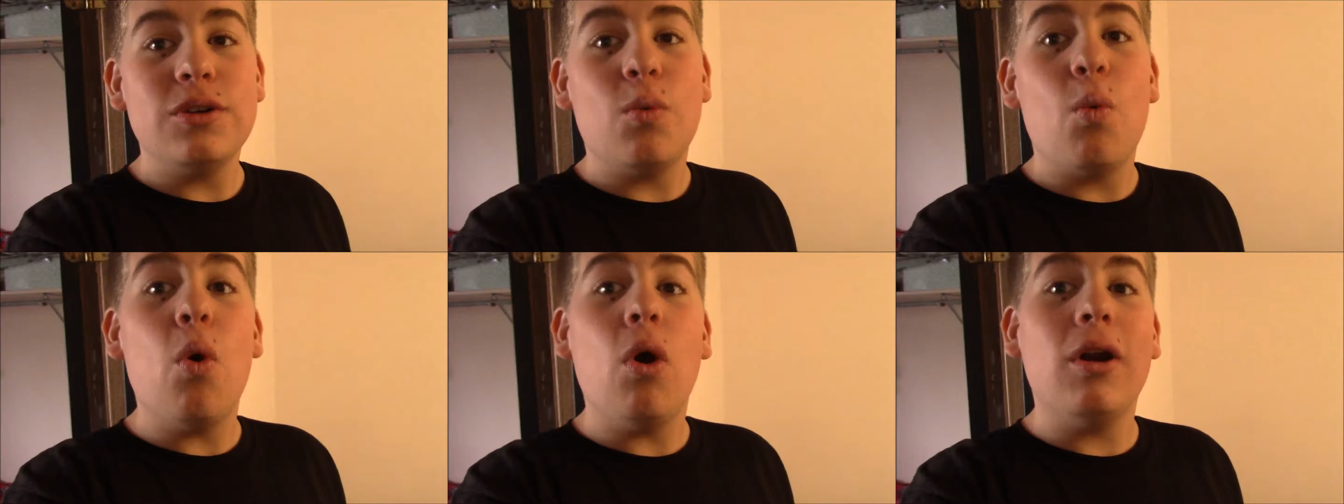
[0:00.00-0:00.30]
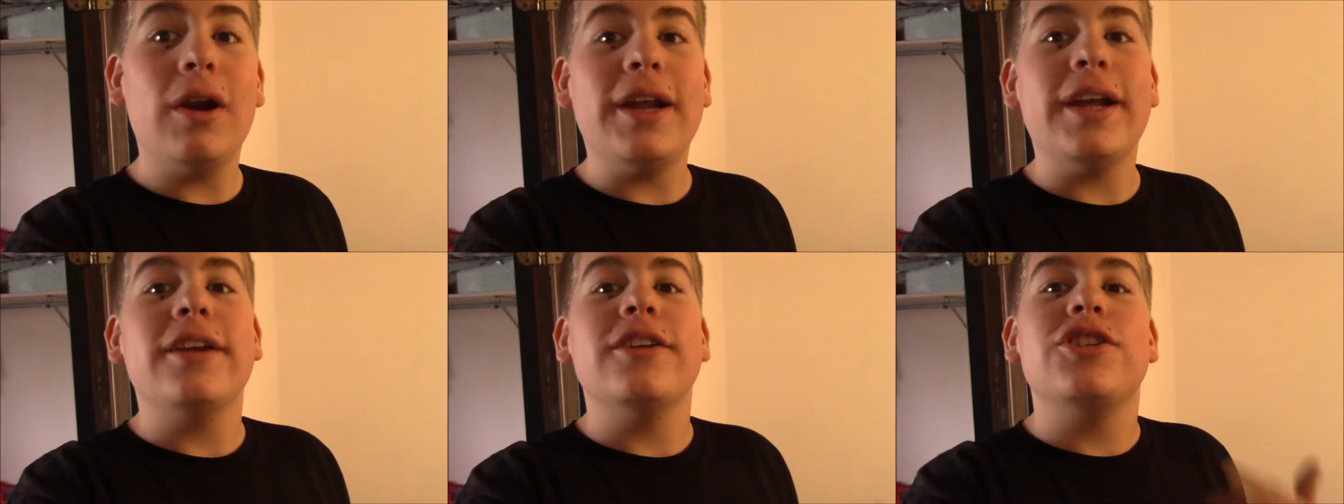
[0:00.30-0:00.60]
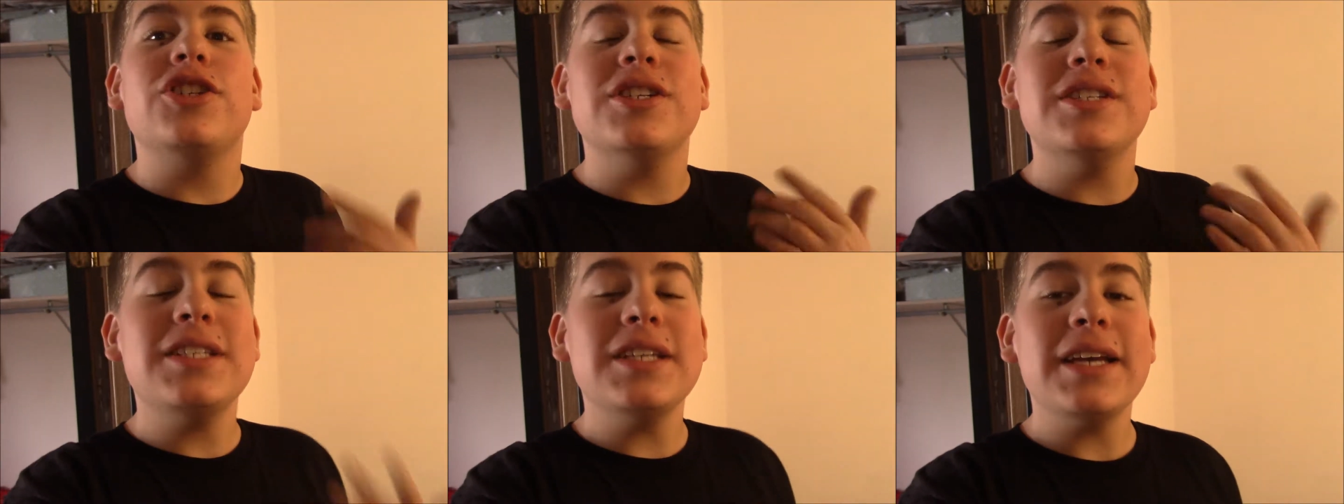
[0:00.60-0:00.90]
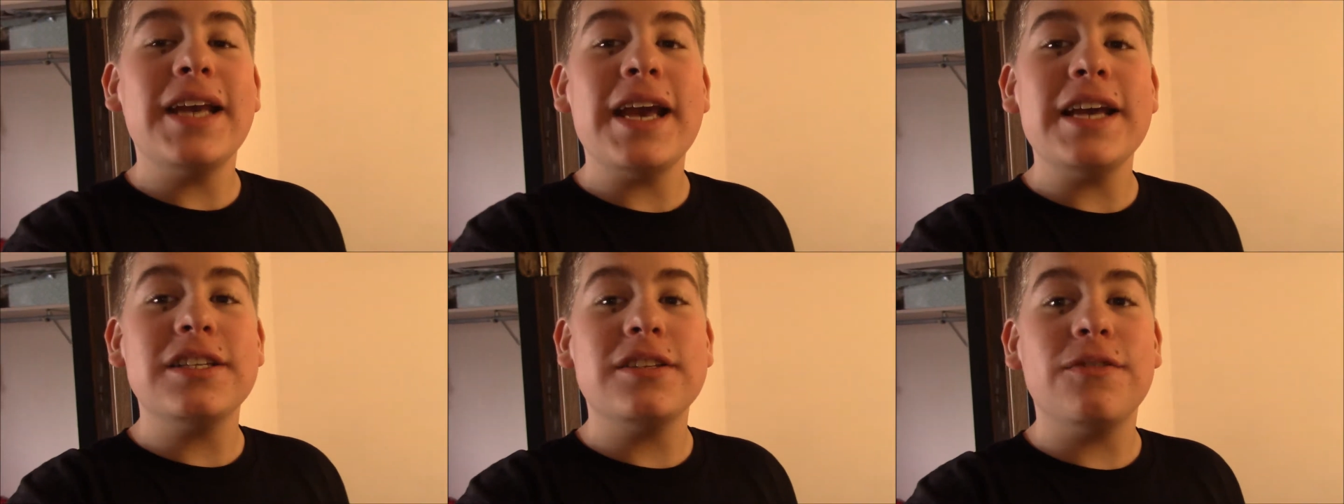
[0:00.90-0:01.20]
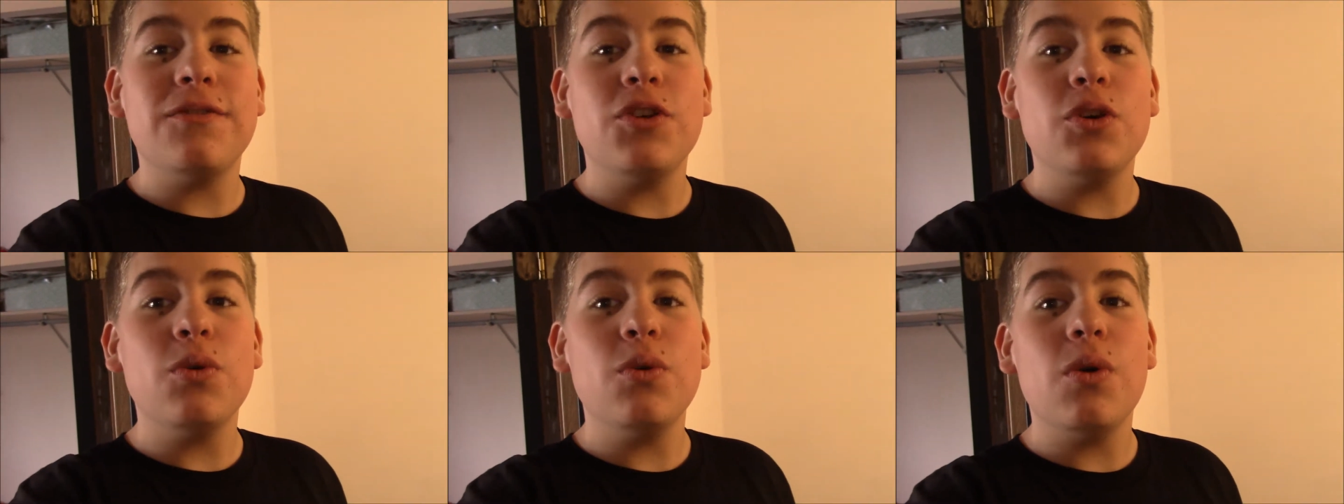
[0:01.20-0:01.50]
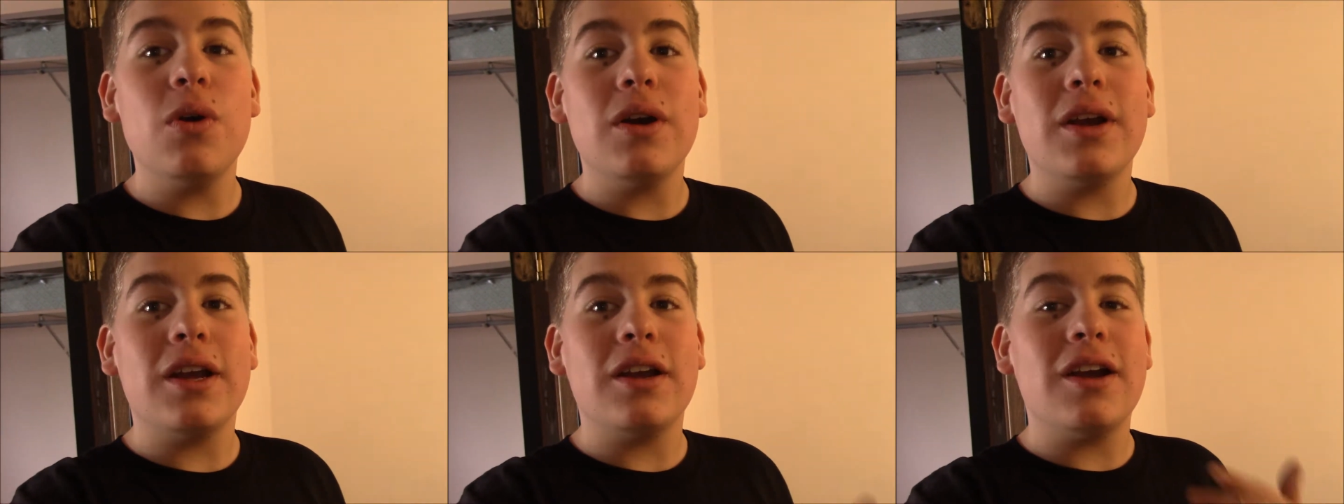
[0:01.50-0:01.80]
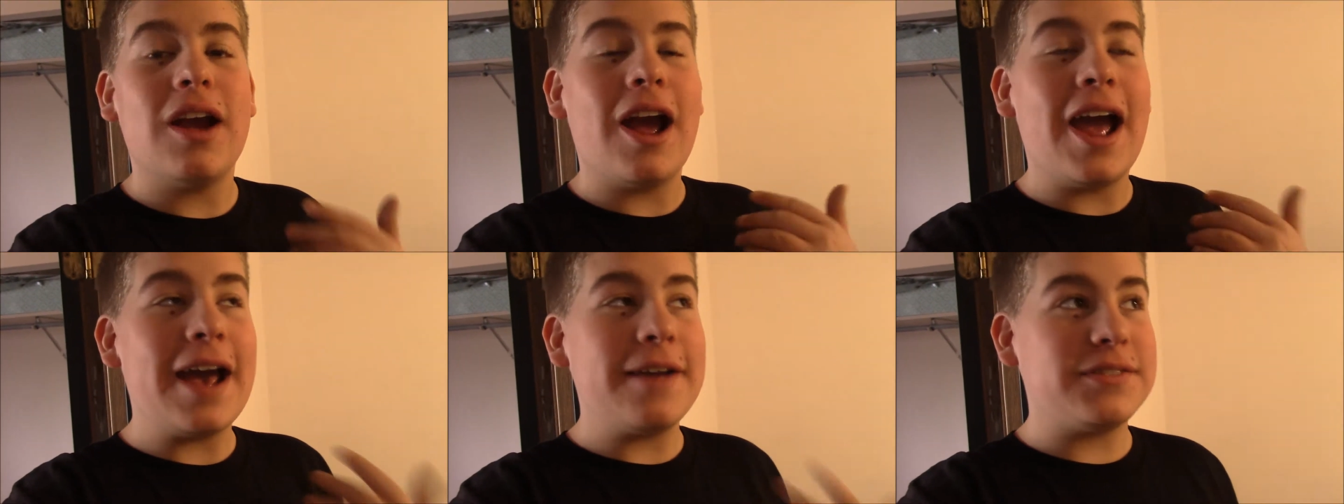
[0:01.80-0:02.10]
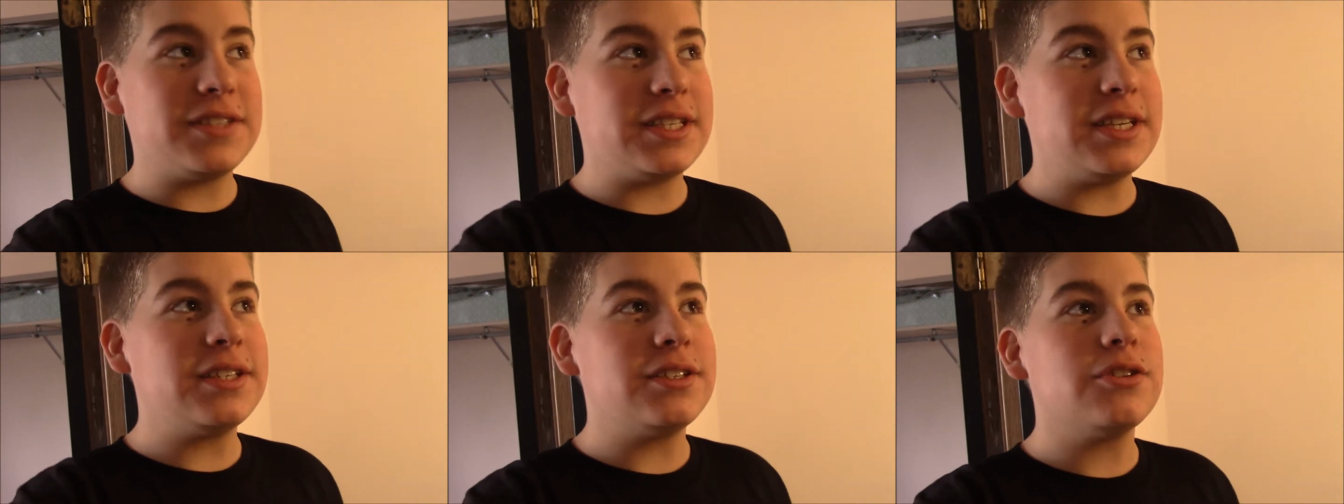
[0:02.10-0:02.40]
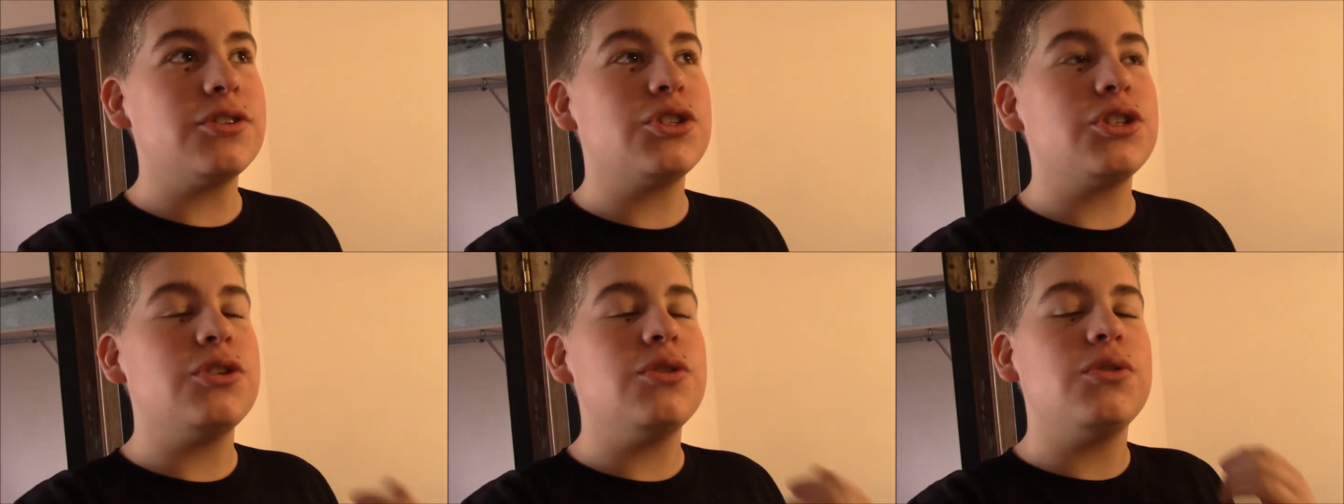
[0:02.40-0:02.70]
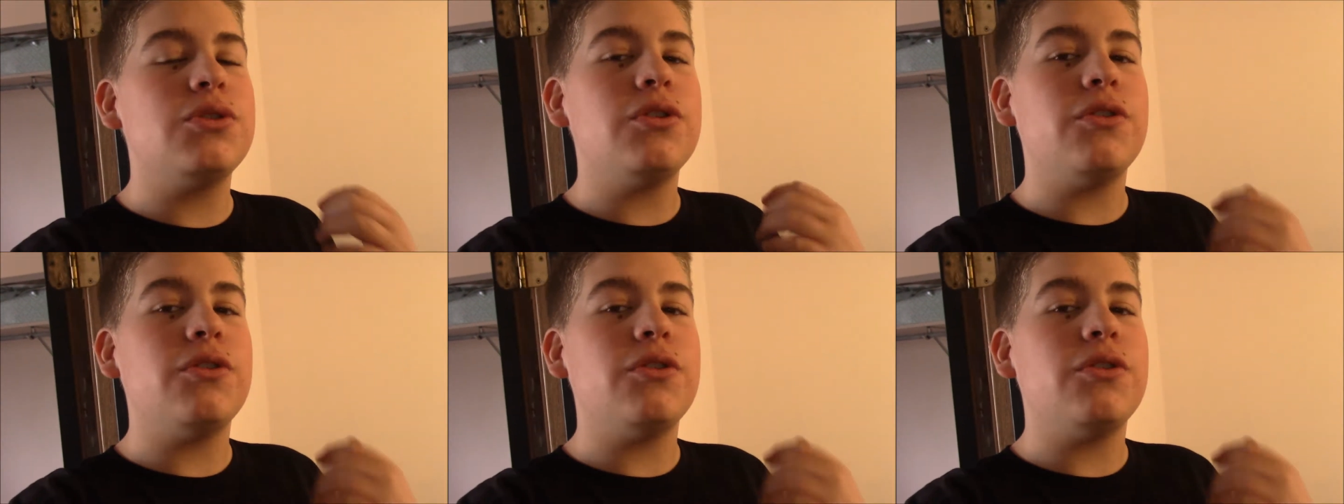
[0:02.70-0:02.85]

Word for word: Warning, just in case if you have seizures due